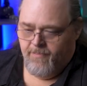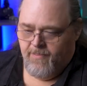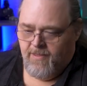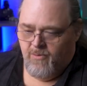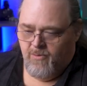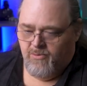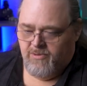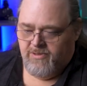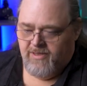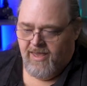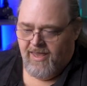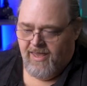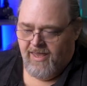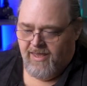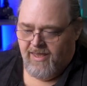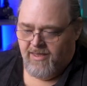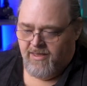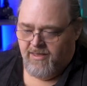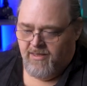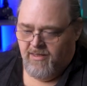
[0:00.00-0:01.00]
that will
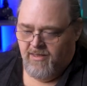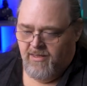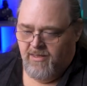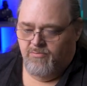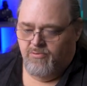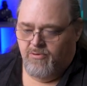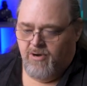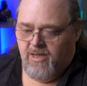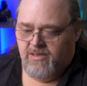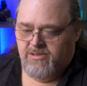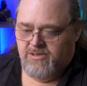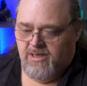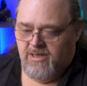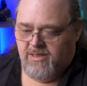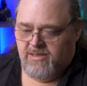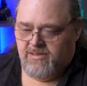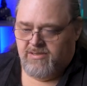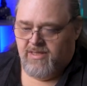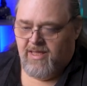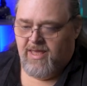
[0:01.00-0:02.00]
take
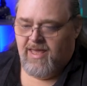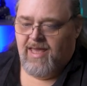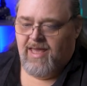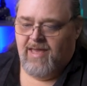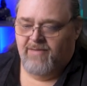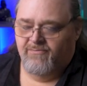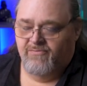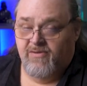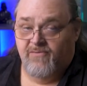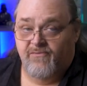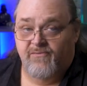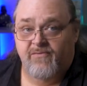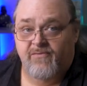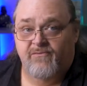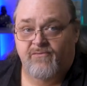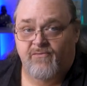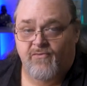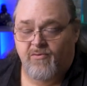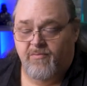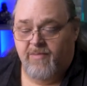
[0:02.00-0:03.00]
projects that have different
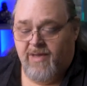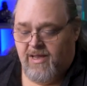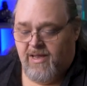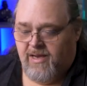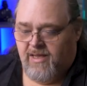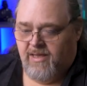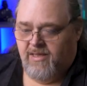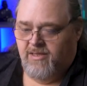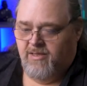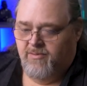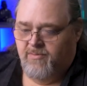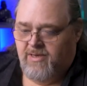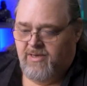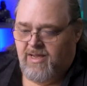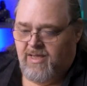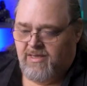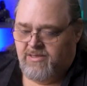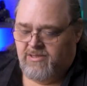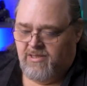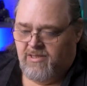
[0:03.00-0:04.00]
formatting in them and
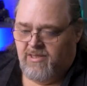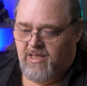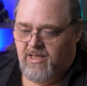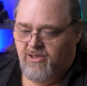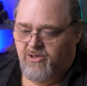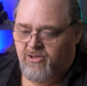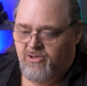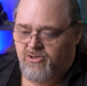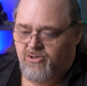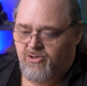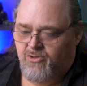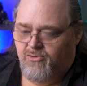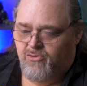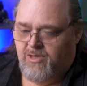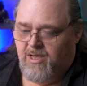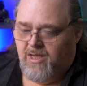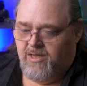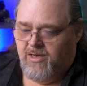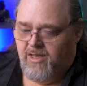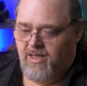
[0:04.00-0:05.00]
actually allow you to do
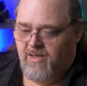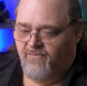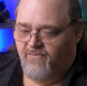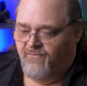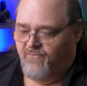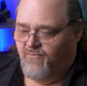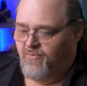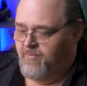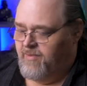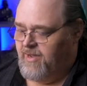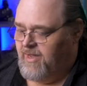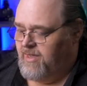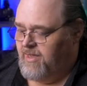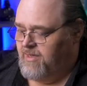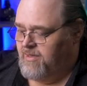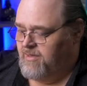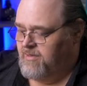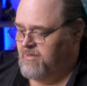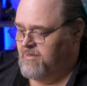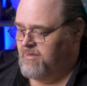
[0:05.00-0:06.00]
.NET format.
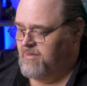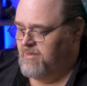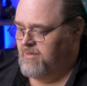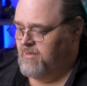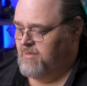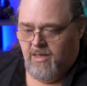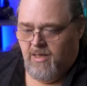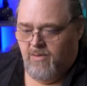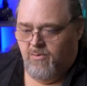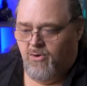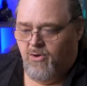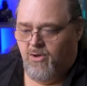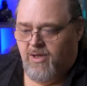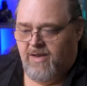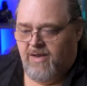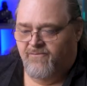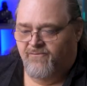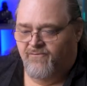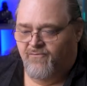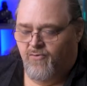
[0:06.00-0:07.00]
And we'll go
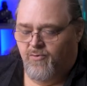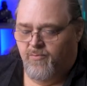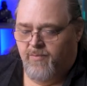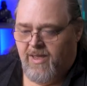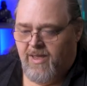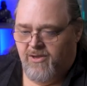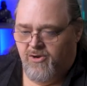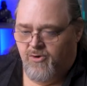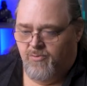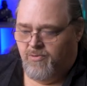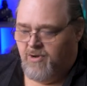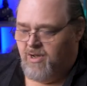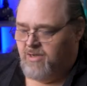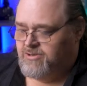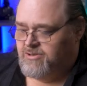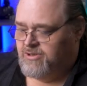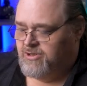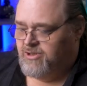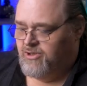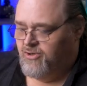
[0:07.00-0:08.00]
ahead and format your
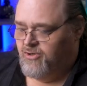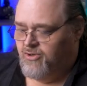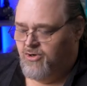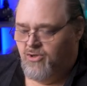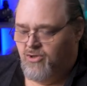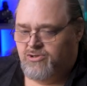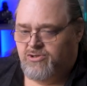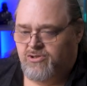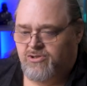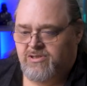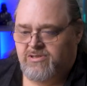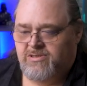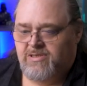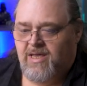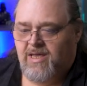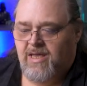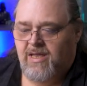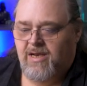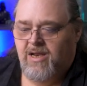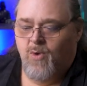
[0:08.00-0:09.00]
project. You can also
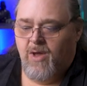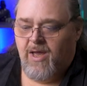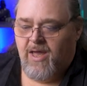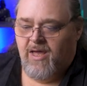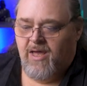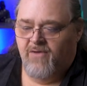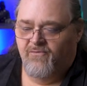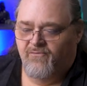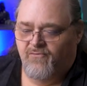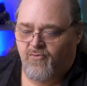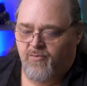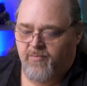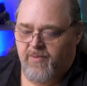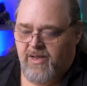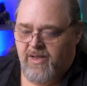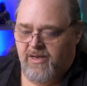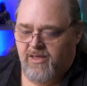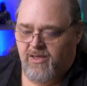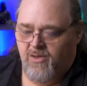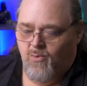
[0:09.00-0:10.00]
decide what kind of
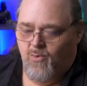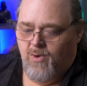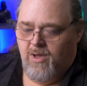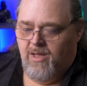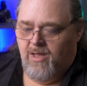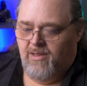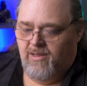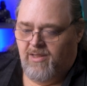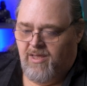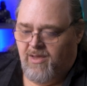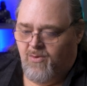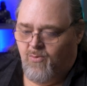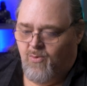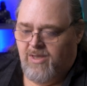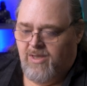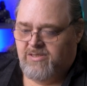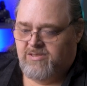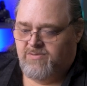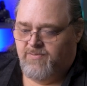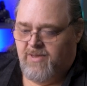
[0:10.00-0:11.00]
formatting you want, like
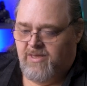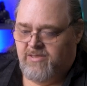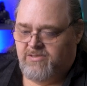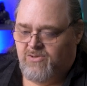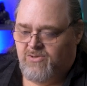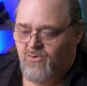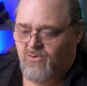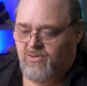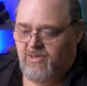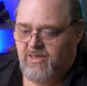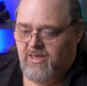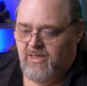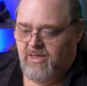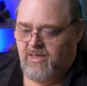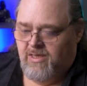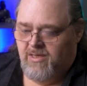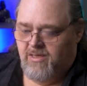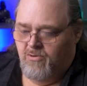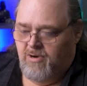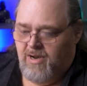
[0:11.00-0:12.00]
white space
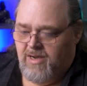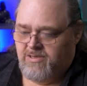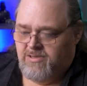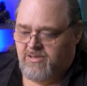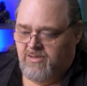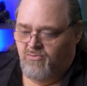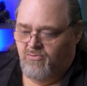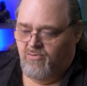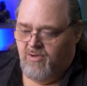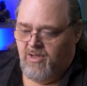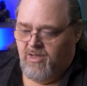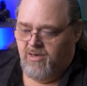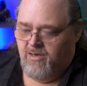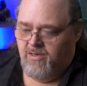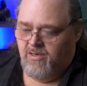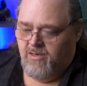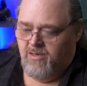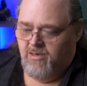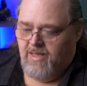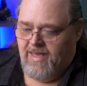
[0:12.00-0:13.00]
only, or actually
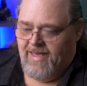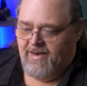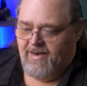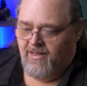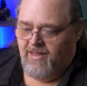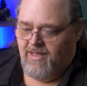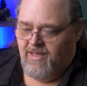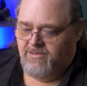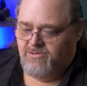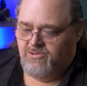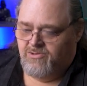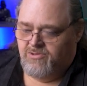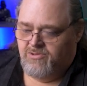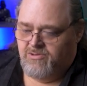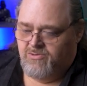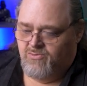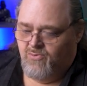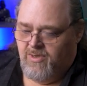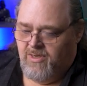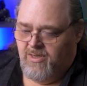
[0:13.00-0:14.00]
run analyzers
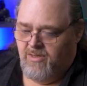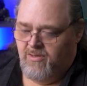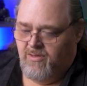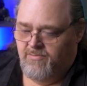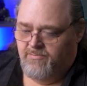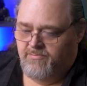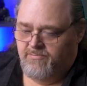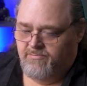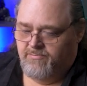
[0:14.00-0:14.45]
as well.